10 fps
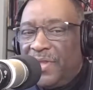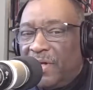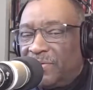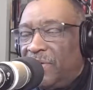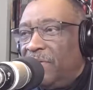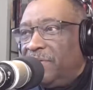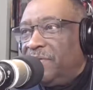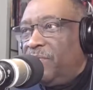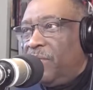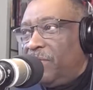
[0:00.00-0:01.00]
The
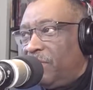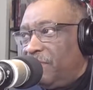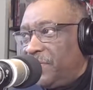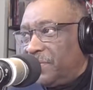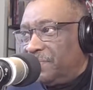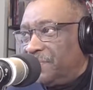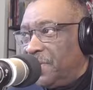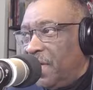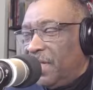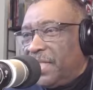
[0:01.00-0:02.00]
alternative worldview.
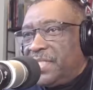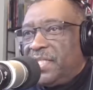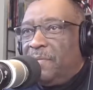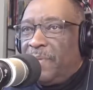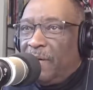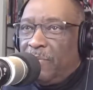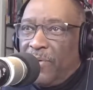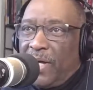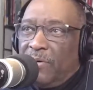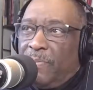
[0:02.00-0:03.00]
Let's see about
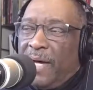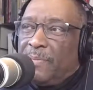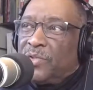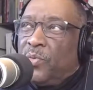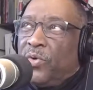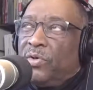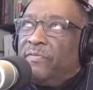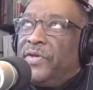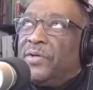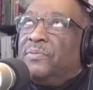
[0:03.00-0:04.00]
Barack Obama's
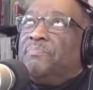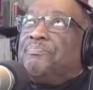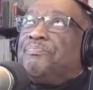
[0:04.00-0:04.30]
worldview.